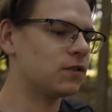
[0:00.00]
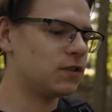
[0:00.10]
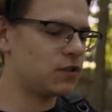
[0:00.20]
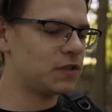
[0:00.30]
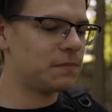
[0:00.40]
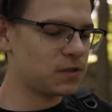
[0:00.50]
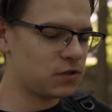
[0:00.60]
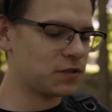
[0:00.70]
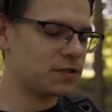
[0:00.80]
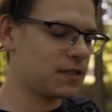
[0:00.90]
these tips and
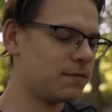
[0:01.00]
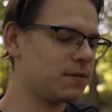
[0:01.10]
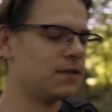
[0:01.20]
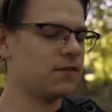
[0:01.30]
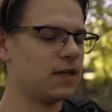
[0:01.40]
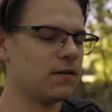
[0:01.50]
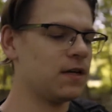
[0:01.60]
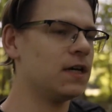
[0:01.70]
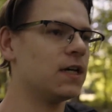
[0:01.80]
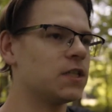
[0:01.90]
tricks that I'll be giving out
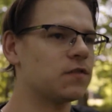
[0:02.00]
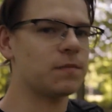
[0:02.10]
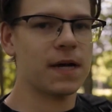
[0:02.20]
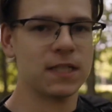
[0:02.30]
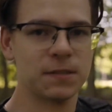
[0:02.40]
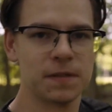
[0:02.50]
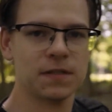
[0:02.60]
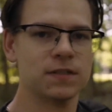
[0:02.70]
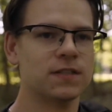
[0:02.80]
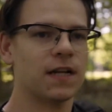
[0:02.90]
is from my
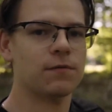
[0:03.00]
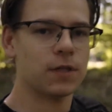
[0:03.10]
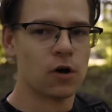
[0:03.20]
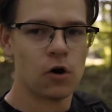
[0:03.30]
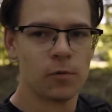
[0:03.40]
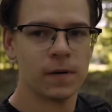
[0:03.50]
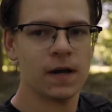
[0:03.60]
experience, and I really hope